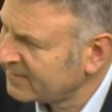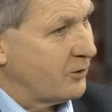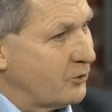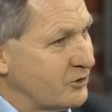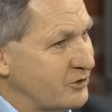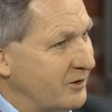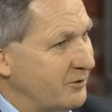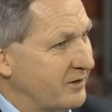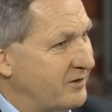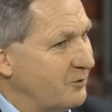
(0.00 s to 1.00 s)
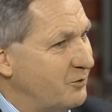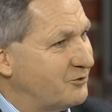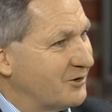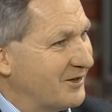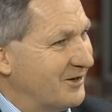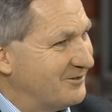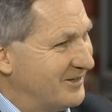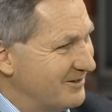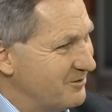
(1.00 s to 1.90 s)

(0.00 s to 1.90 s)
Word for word: Oh gosh, no. I think we've done enough.